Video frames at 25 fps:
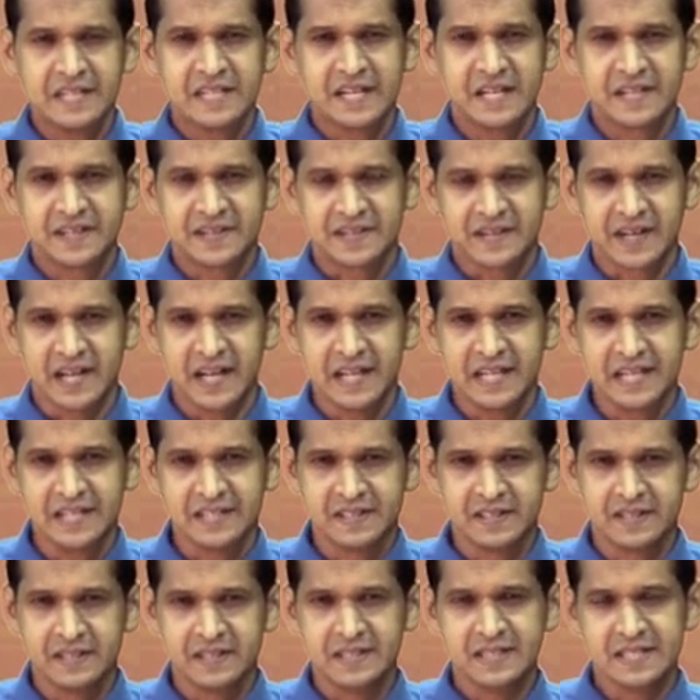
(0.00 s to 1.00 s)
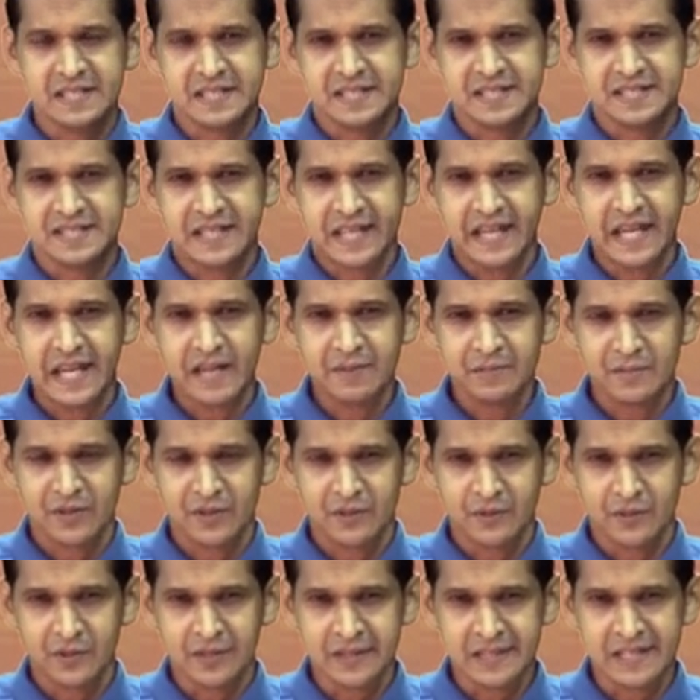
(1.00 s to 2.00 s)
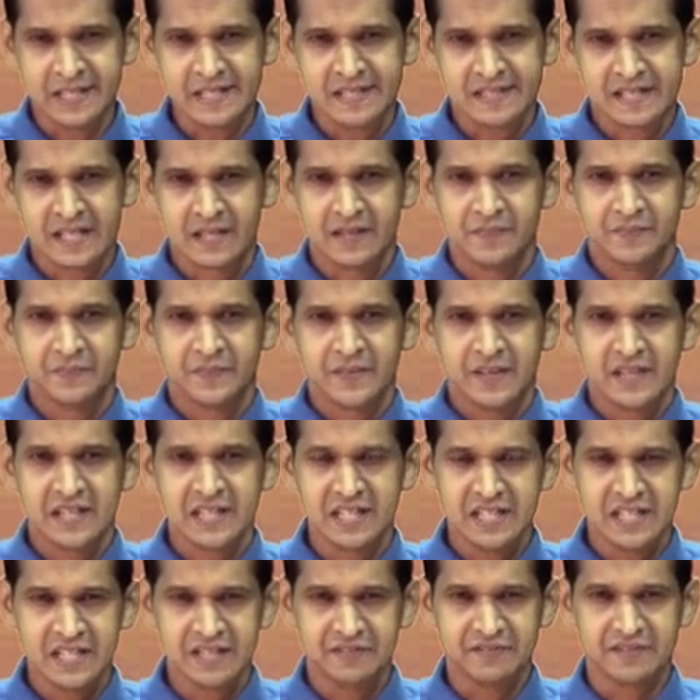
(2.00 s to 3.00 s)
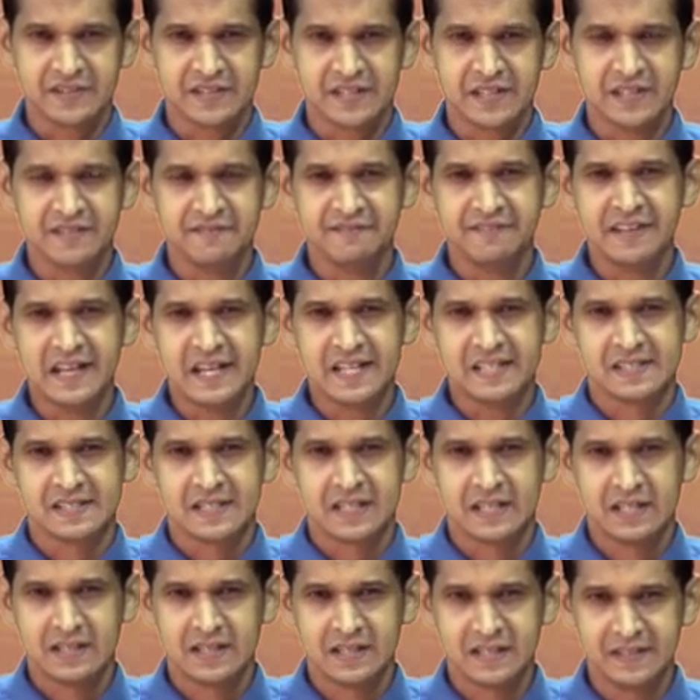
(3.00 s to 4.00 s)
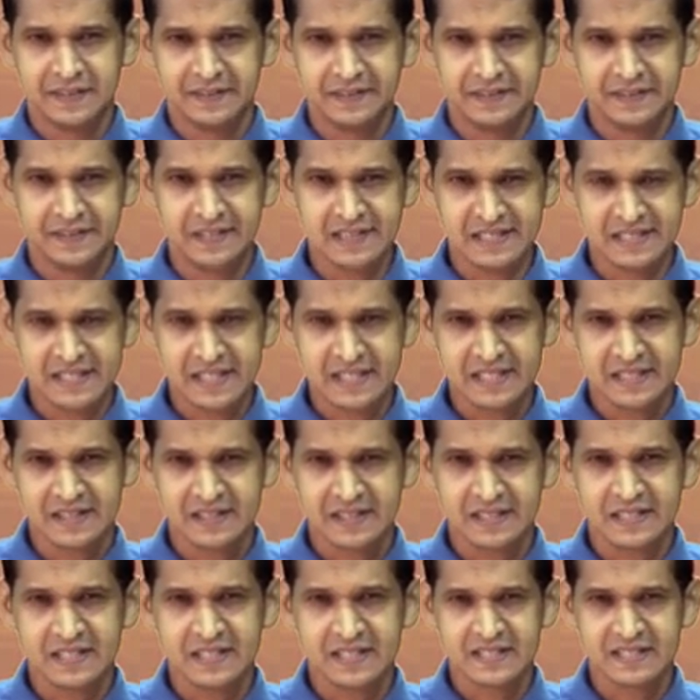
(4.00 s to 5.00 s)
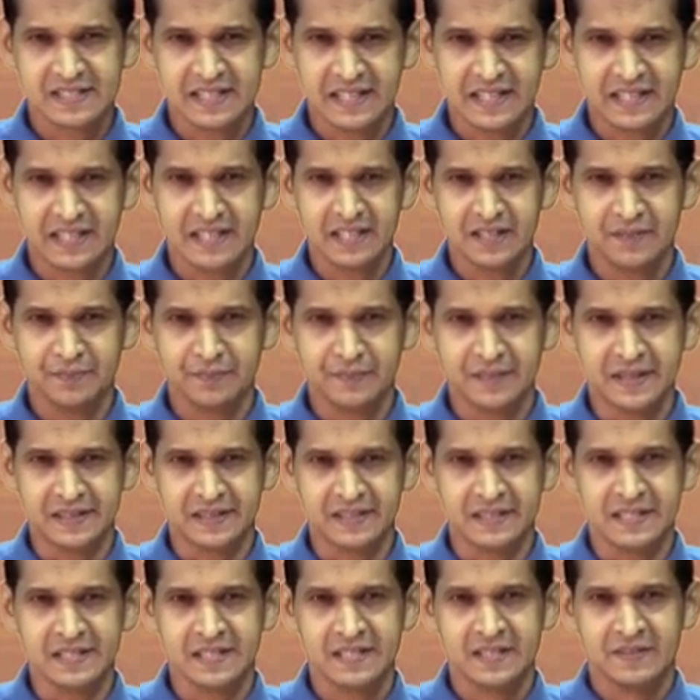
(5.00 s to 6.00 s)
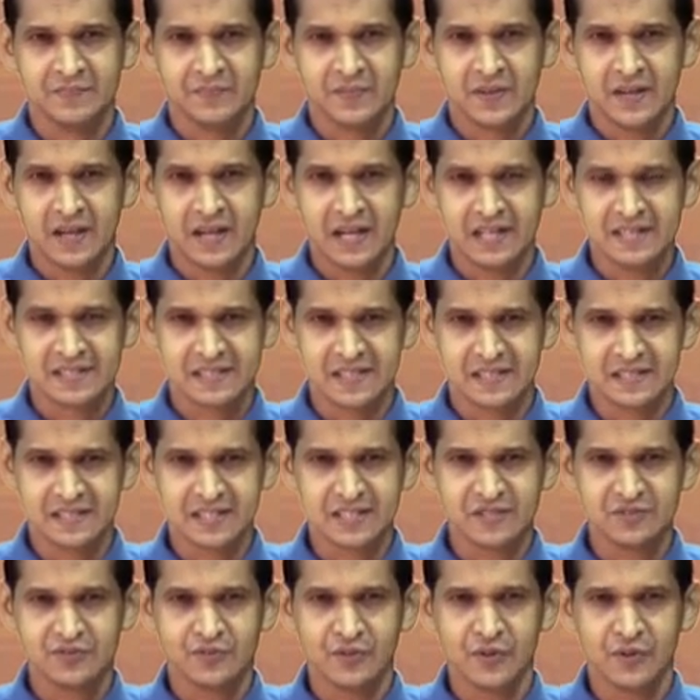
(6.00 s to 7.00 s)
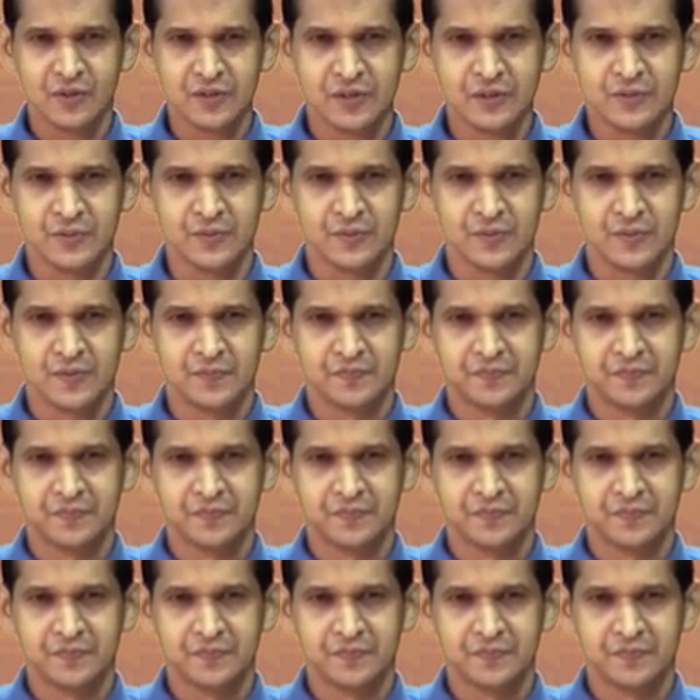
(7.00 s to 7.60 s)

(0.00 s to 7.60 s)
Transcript: can write the same notice in different ways. This is the second method I suggest for you.